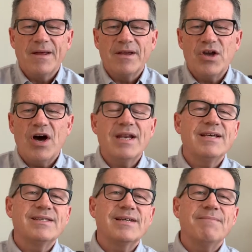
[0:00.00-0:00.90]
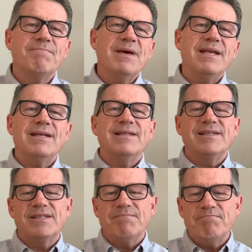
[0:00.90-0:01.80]
God has committed
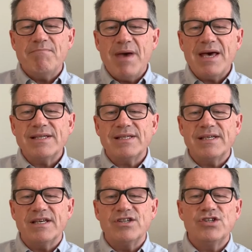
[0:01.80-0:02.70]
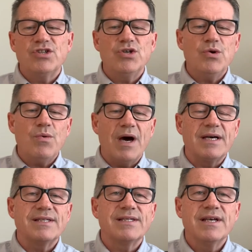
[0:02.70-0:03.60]
this message to
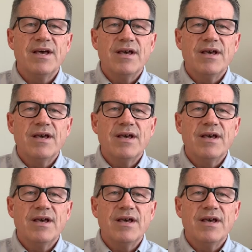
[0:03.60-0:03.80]
us